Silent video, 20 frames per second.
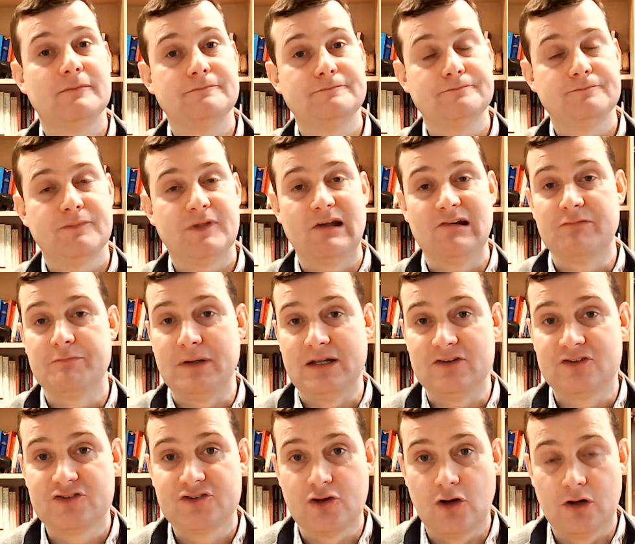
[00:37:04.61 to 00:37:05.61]
There have been
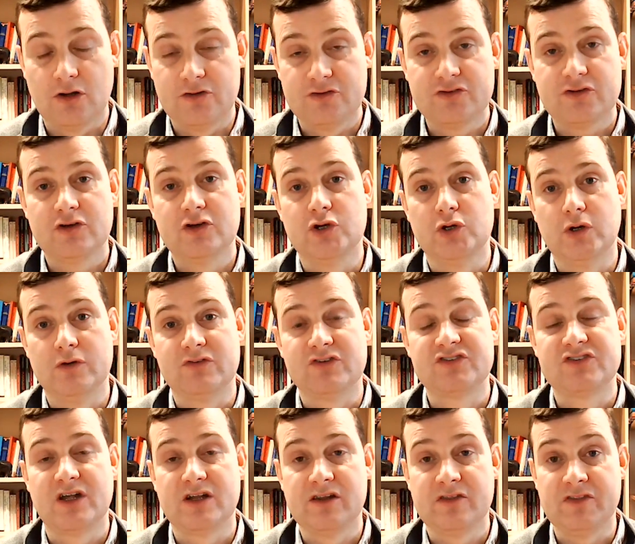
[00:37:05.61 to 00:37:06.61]
scholars who have
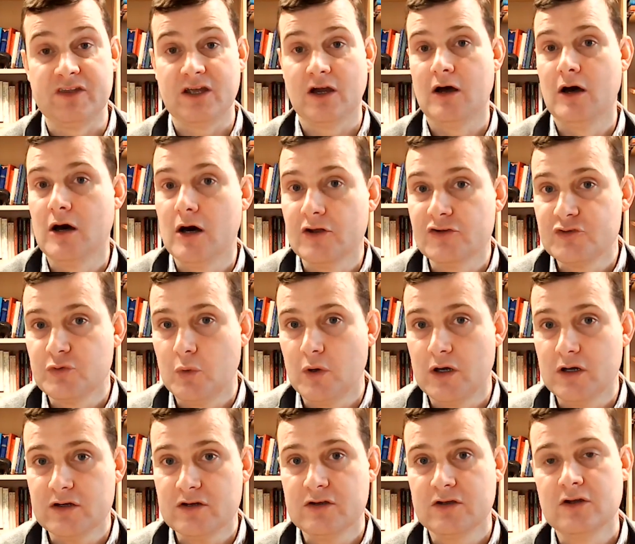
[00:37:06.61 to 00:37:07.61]
studied the
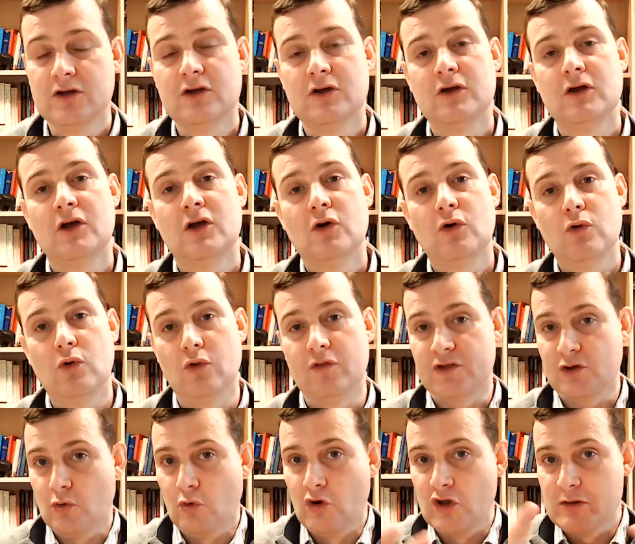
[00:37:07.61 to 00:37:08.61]
artwork or the
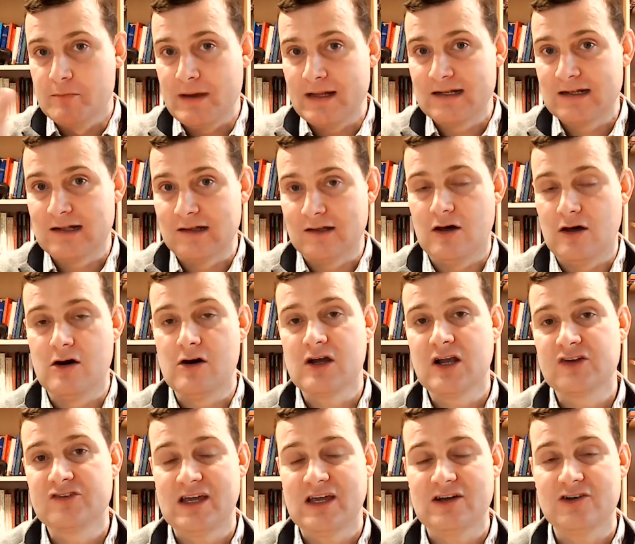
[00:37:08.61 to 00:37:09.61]
ornamental
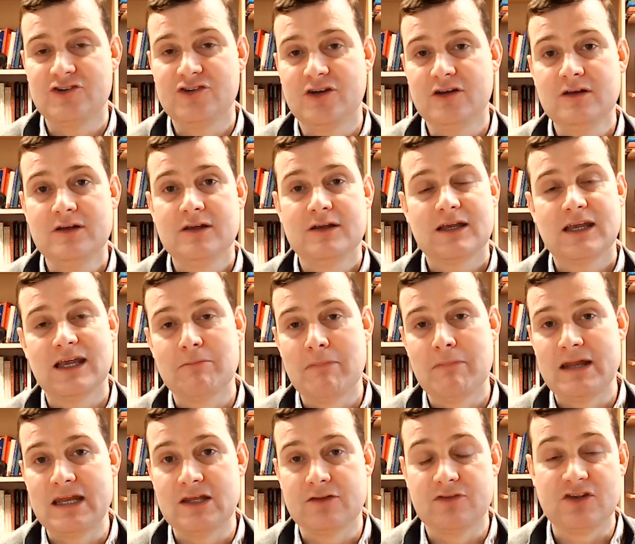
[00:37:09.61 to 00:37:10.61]
architecture in many of
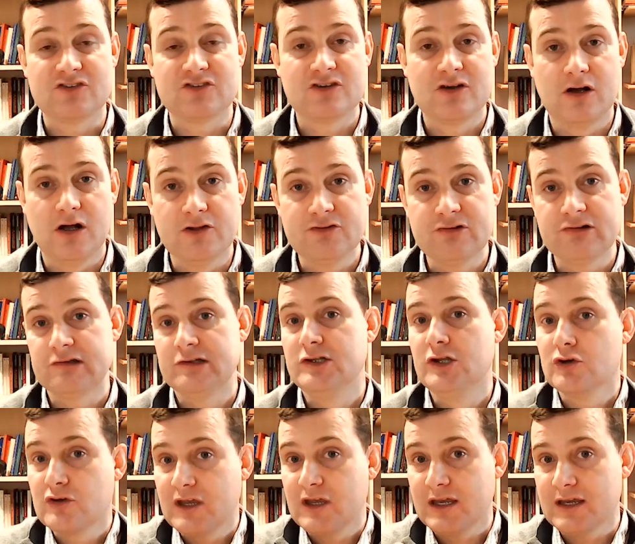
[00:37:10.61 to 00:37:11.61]
these castles,
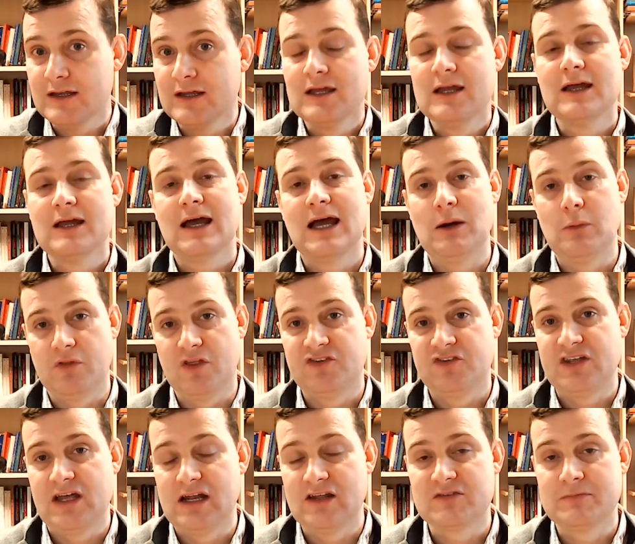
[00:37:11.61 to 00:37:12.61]
looking at what they tell
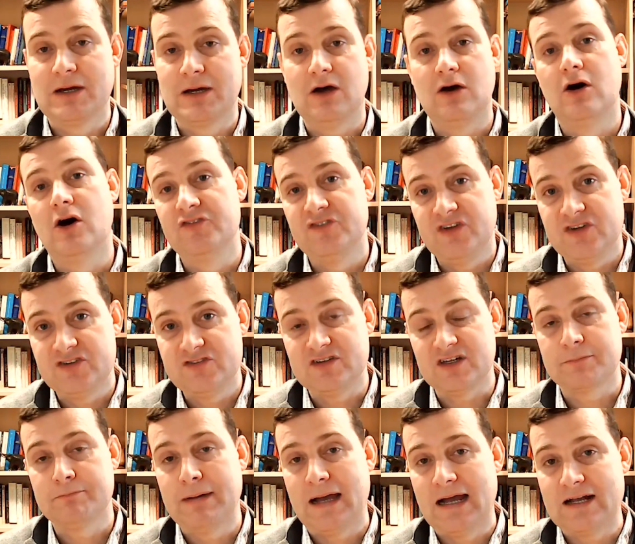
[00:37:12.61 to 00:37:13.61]
us about artistic
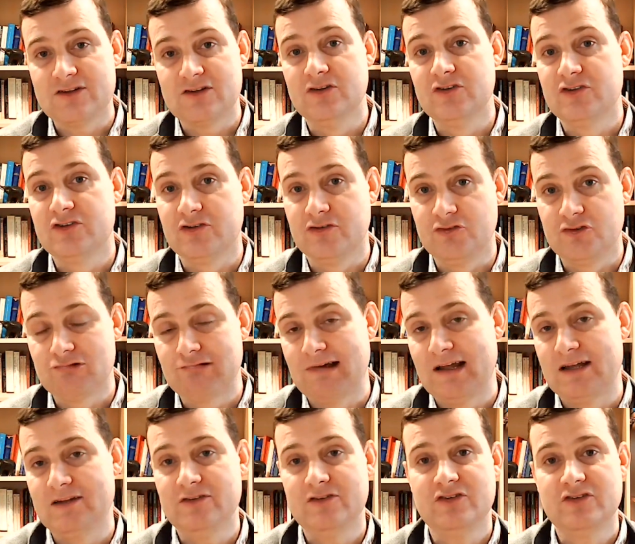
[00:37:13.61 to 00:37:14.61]
patterns and
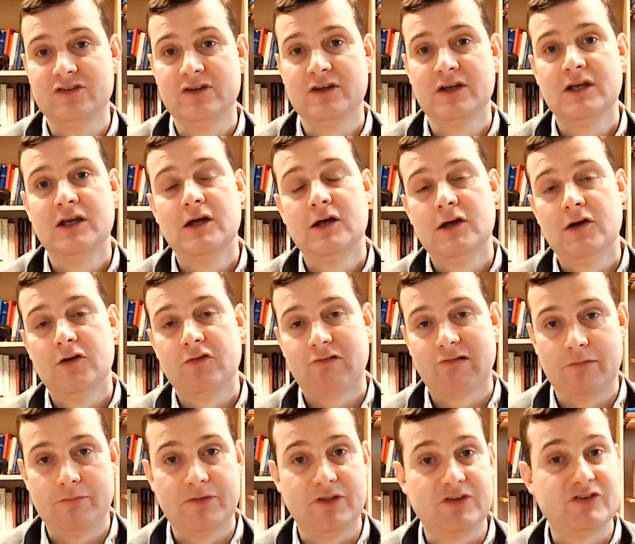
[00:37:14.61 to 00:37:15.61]
trends from
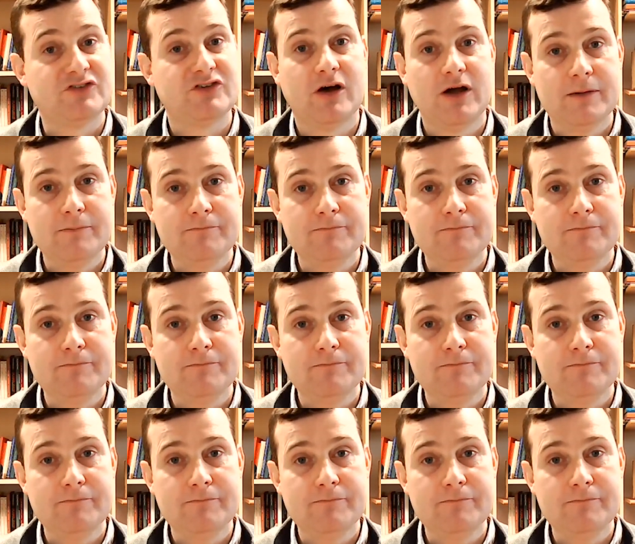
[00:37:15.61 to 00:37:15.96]
this time.